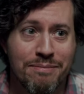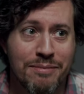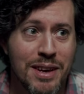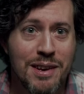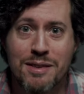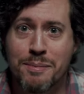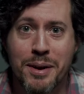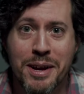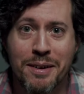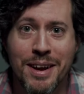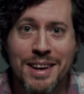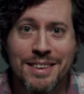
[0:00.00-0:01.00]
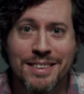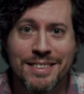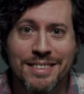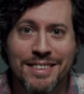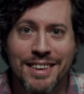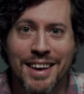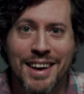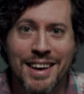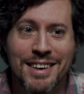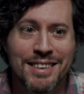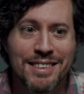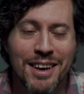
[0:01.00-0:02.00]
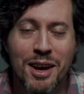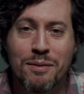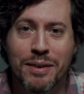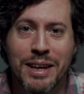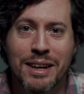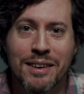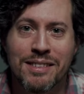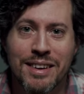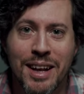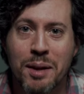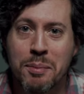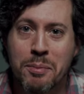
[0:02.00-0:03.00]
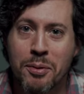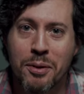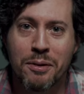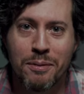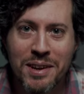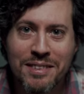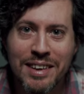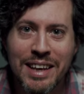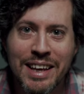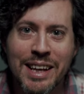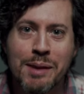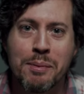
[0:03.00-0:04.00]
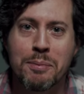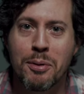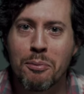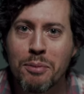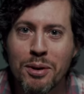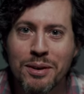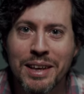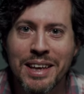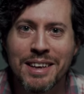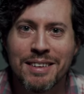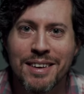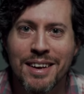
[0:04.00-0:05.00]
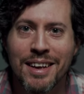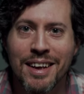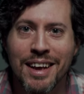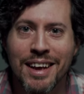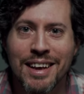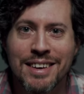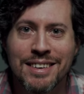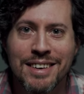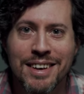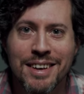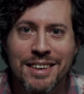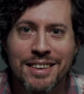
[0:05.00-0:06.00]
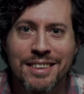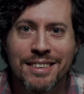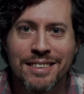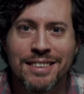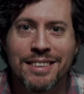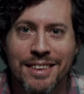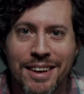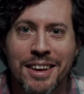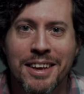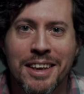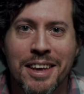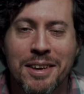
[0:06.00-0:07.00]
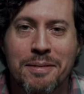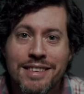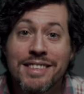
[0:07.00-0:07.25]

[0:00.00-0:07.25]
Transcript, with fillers: here's my grade, and hopefully it looks a little bit more gritty, a little bit more moody, and uh, I like it.